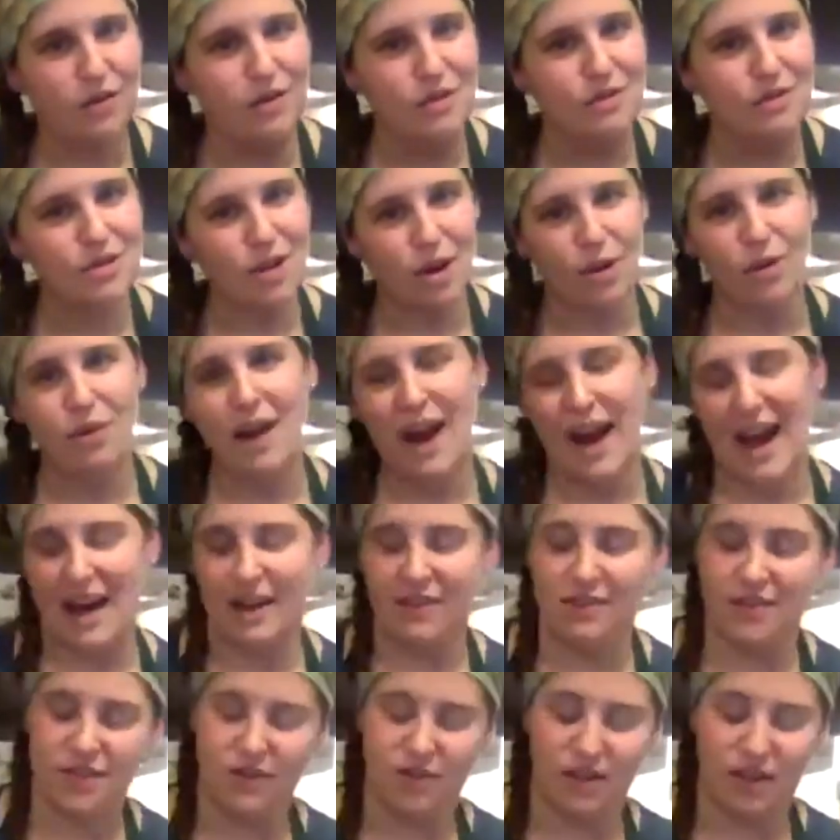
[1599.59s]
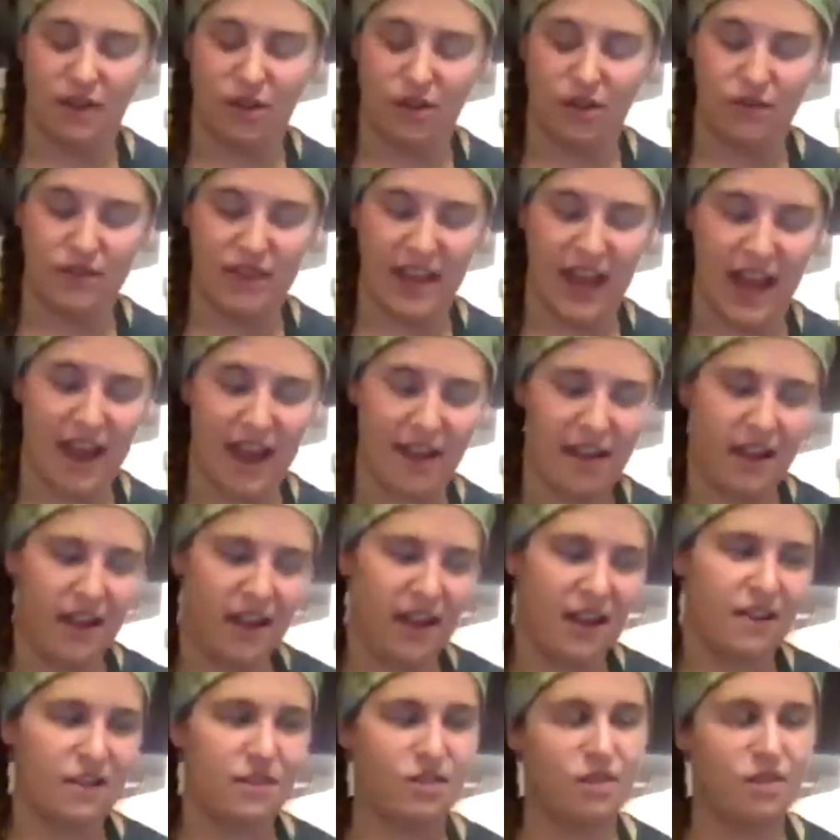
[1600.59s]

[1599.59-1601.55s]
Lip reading: you don't have to include that.